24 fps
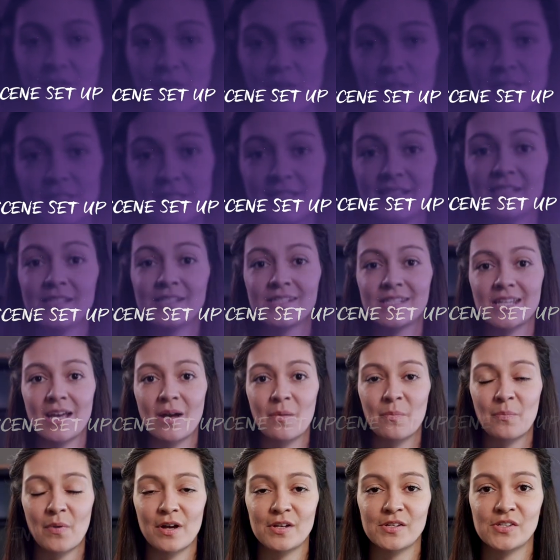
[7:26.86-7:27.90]
On this
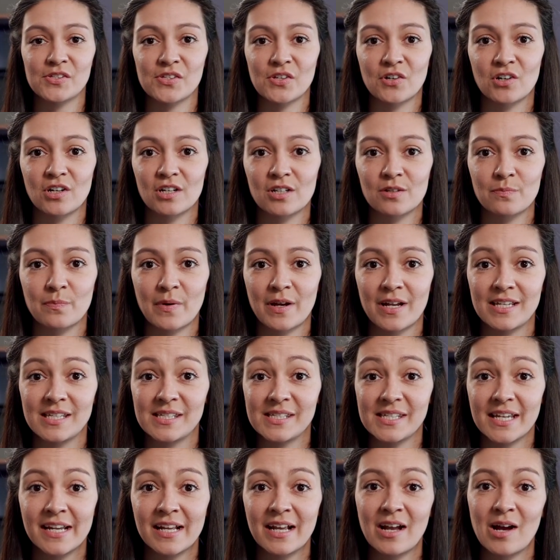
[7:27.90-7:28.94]
step, I start by
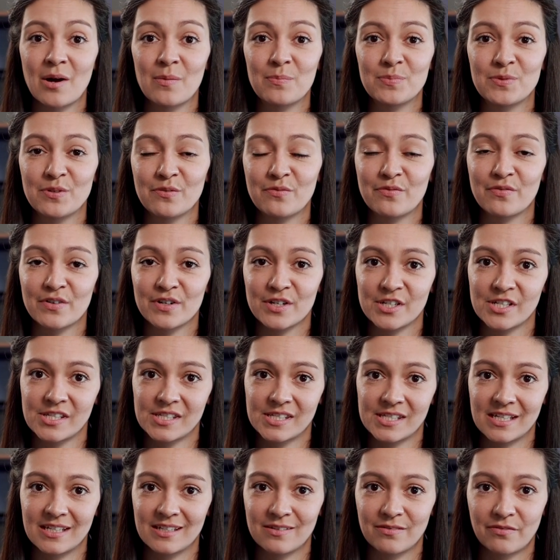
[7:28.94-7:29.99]
setting up the
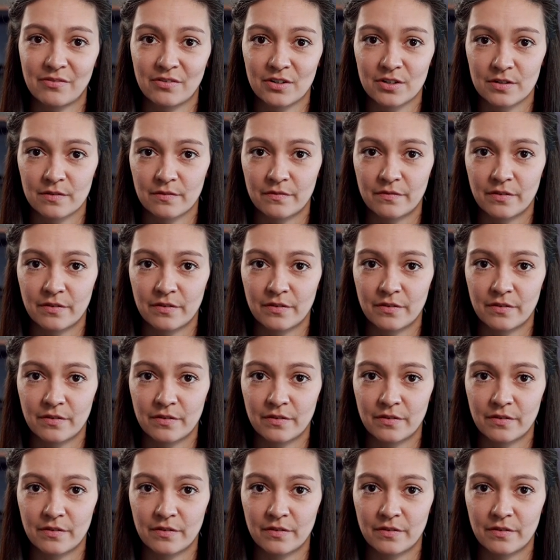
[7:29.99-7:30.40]
first scene for the